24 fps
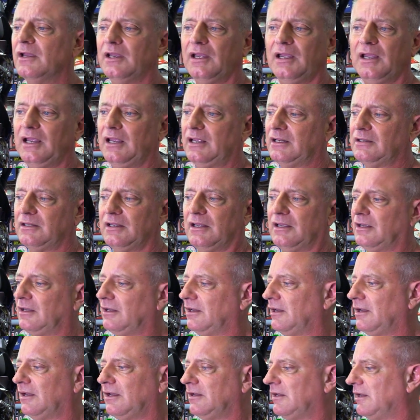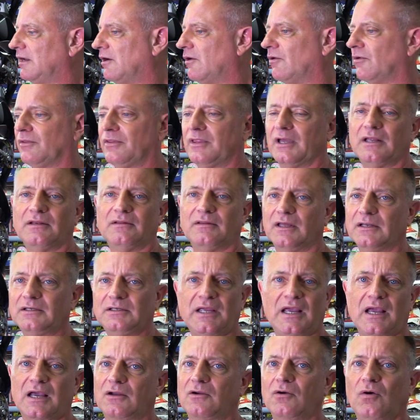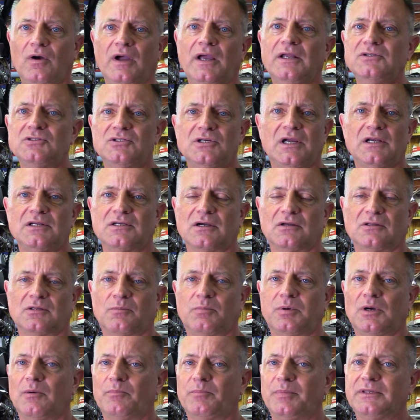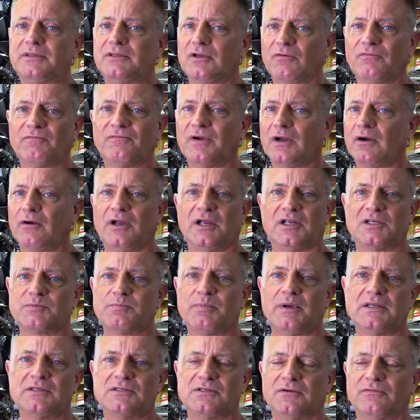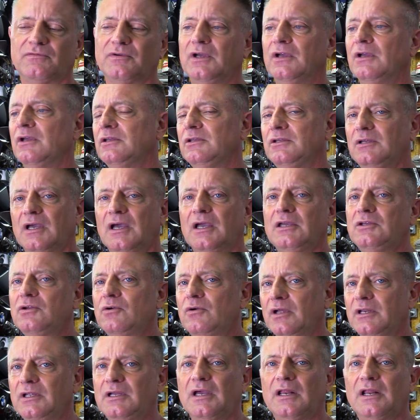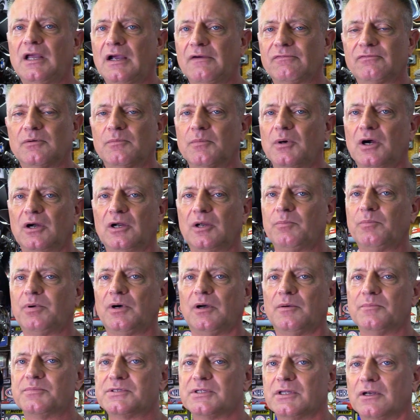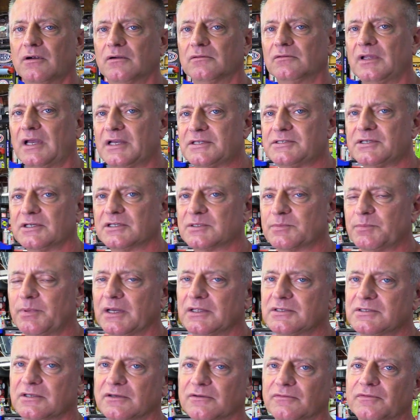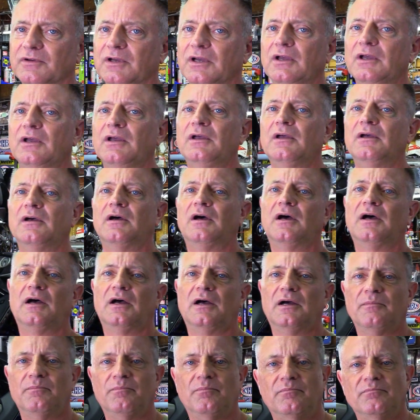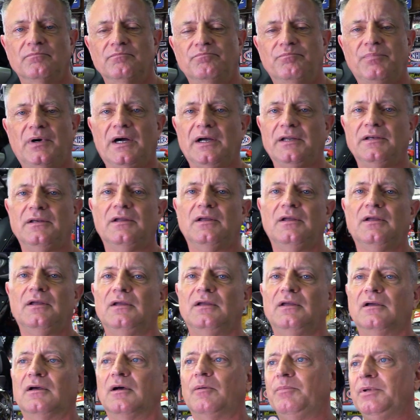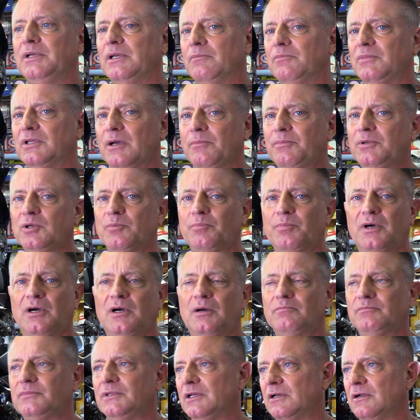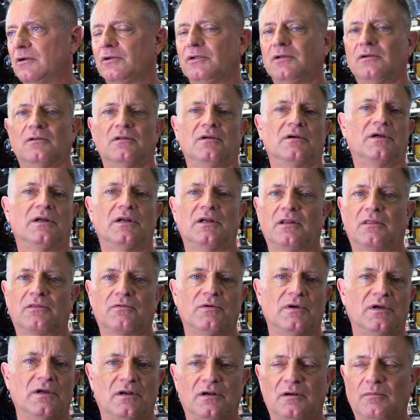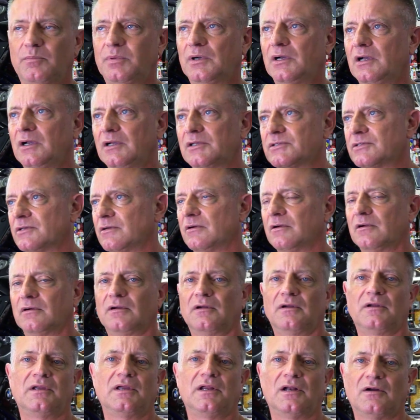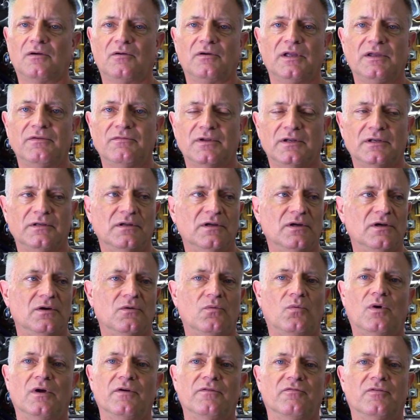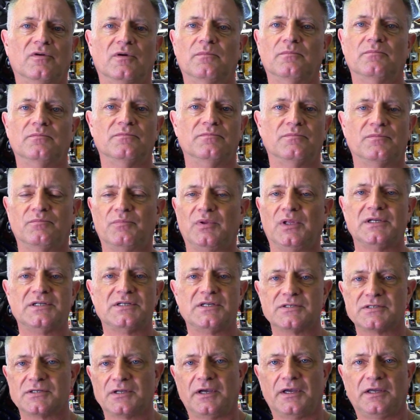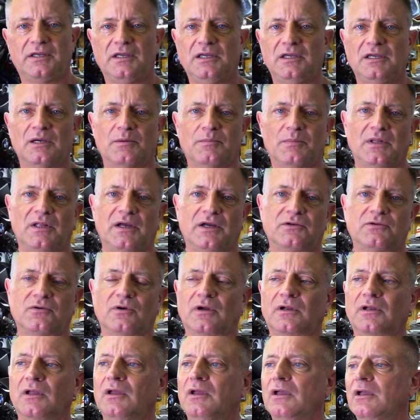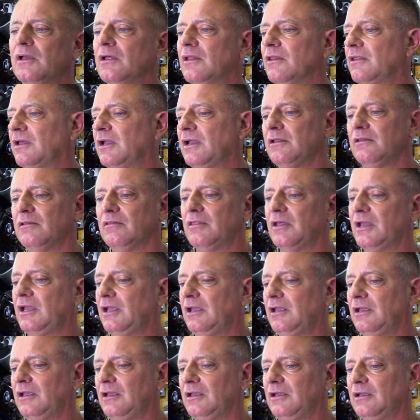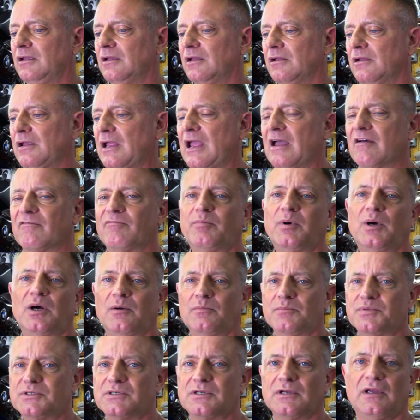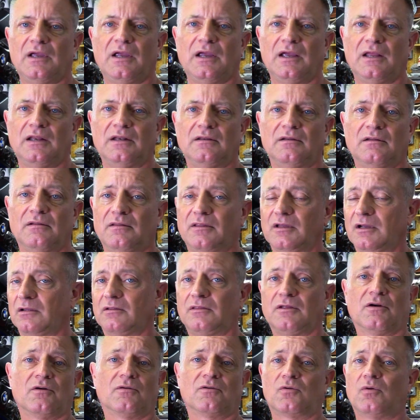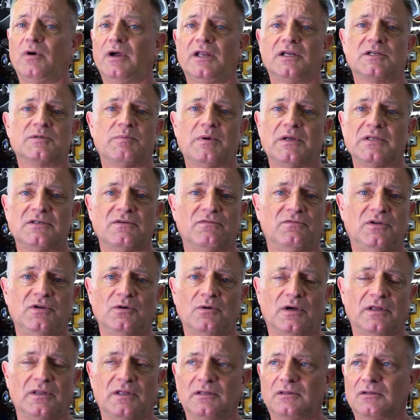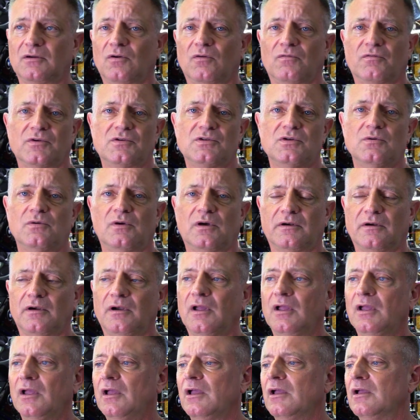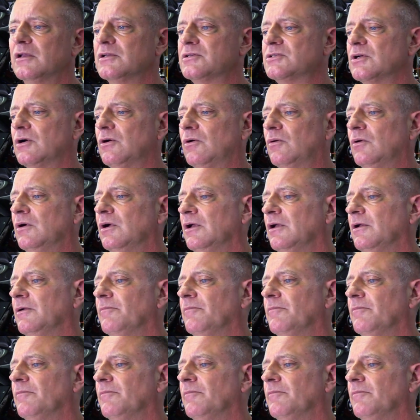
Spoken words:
then yeah, go ahead and change out the pump. But they're very expensive. Yeah, you can get aftermarket pumps that are less expensive, but a BMW pump, you're looking at $300, or even one from places like EM Electric. They have pumps, and they're quite expensive too. I think they're over $200. So